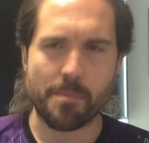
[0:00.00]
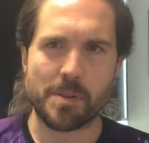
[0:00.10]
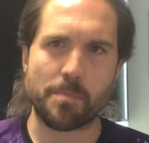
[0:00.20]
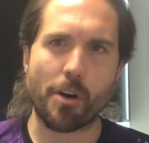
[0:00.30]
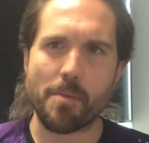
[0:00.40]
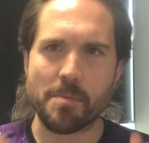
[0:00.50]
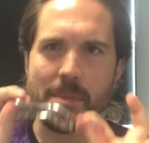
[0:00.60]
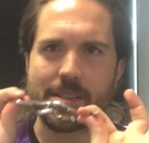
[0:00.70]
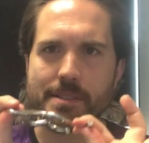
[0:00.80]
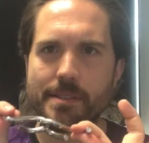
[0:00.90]
But the problem
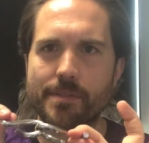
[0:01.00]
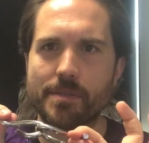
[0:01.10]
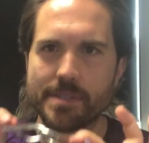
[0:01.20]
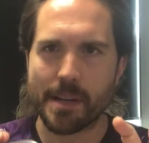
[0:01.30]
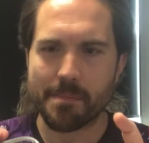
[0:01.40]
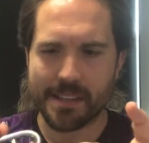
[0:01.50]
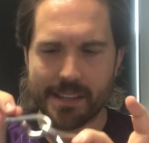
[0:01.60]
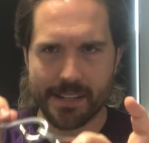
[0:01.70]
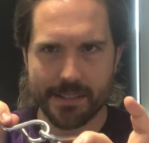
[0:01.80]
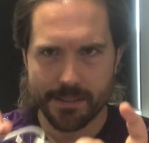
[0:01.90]
is if there's something
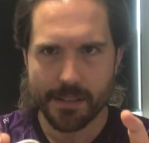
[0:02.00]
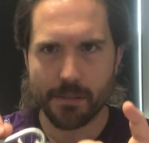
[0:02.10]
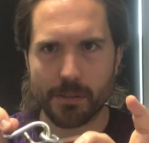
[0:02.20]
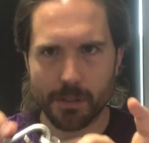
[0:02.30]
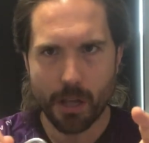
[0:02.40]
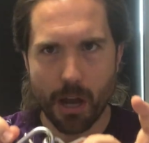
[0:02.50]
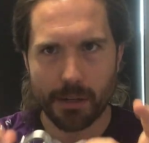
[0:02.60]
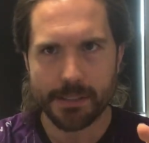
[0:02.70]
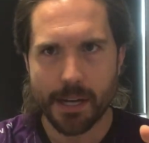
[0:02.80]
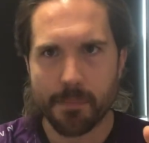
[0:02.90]
that is still
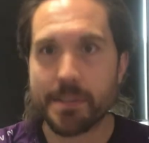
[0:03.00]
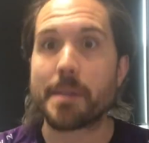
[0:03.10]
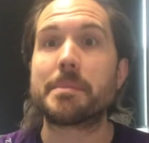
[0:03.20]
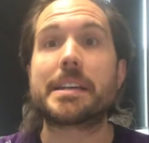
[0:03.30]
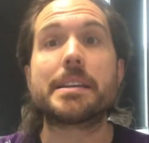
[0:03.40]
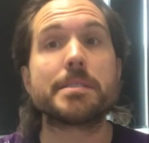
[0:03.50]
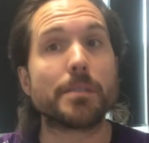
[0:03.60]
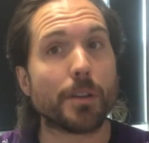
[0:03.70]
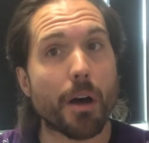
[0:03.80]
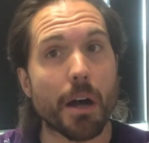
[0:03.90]
locked up, something is
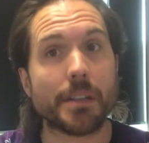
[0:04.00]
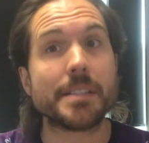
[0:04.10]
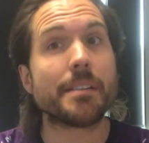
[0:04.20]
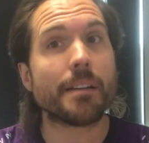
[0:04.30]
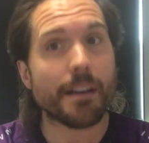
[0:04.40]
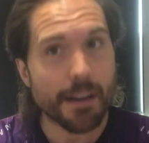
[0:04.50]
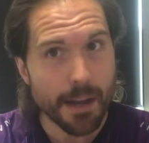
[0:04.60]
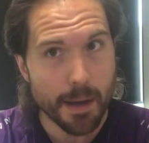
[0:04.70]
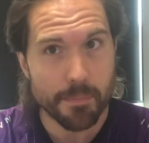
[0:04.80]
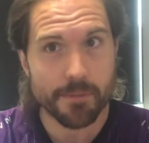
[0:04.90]
locked
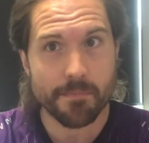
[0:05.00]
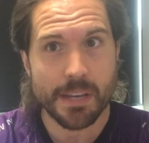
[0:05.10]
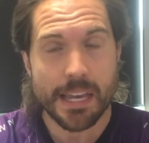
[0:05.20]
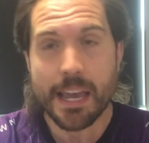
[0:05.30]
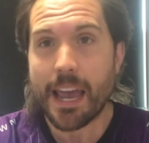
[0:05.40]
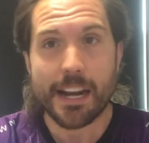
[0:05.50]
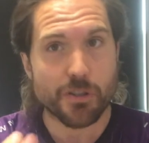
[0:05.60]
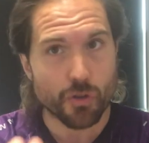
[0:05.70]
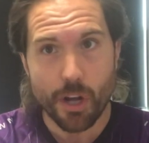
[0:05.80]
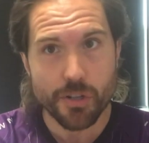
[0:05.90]
up. And
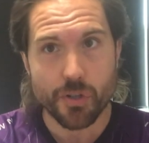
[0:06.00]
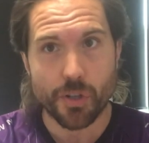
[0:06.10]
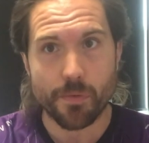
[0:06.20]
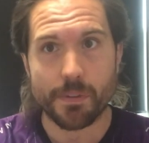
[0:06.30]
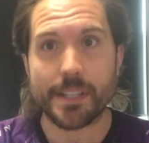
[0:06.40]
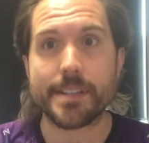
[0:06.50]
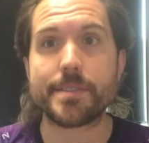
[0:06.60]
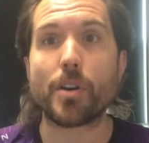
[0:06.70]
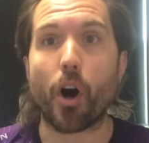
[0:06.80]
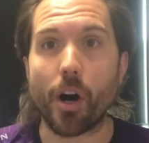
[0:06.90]
it's not just going to
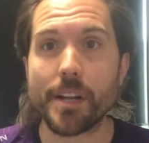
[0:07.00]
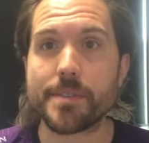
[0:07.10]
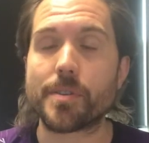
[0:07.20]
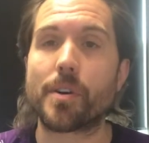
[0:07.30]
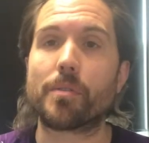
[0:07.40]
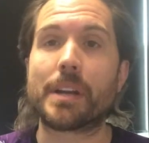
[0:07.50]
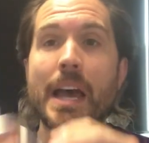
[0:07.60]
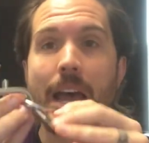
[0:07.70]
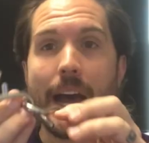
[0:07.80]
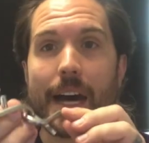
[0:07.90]
release on its own
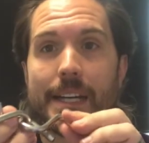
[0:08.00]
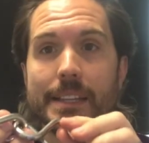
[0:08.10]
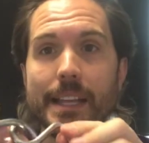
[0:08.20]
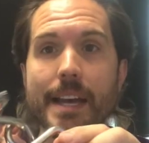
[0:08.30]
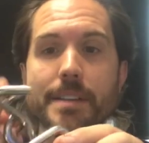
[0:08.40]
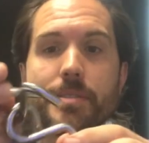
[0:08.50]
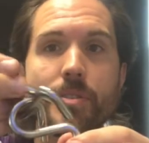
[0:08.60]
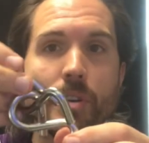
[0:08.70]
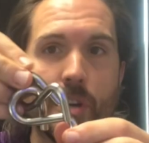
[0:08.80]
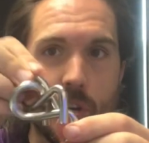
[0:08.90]

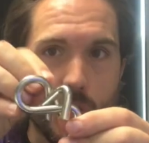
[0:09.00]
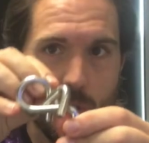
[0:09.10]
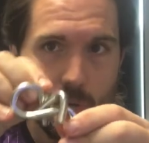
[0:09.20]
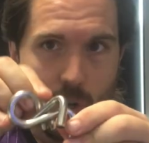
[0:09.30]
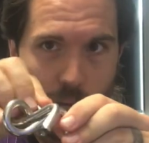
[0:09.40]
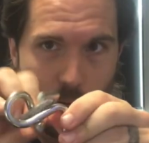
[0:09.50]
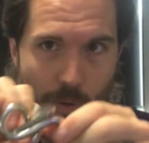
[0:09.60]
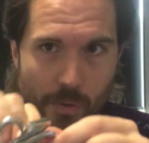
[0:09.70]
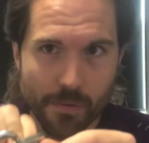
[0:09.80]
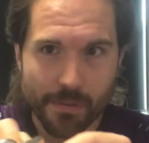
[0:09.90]
unless you
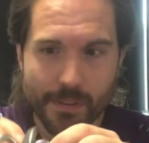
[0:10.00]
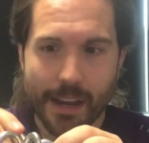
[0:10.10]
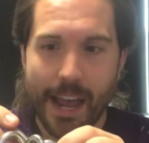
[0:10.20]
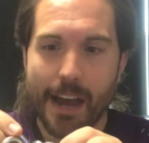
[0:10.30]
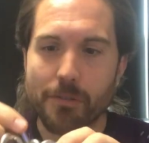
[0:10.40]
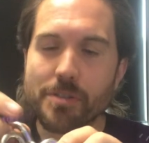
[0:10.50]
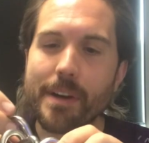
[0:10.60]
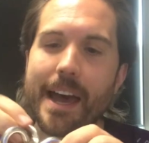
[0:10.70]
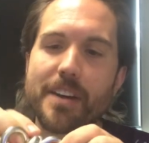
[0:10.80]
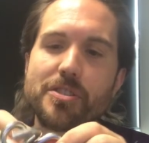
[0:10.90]
know how
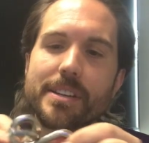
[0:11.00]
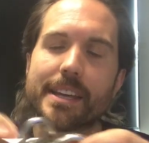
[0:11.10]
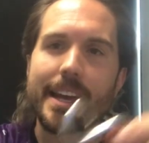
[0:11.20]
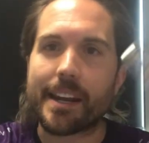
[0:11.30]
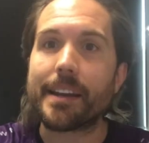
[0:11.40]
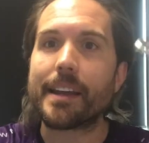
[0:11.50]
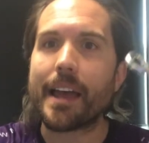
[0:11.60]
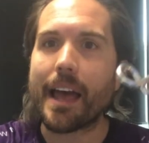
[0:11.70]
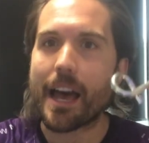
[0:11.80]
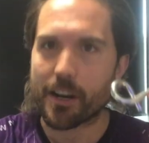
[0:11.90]
to actually get it
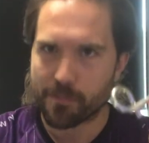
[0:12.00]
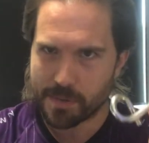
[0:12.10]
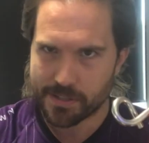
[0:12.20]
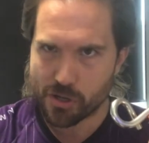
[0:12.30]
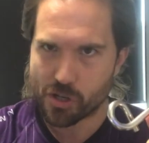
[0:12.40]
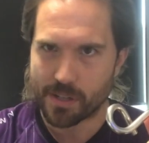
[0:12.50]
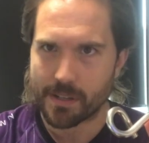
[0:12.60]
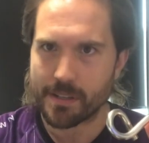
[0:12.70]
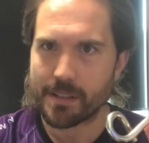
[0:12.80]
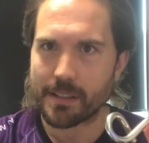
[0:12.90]
out of position
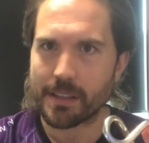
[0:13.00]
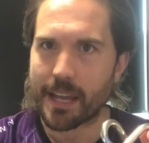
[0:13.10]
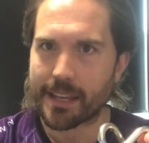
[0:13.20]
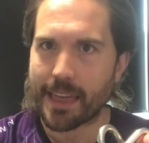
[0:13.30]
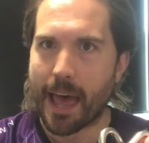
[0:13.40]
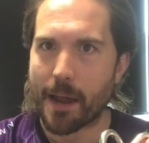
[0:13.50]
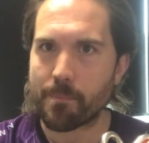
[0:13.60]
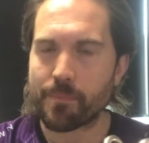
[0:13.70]
like that.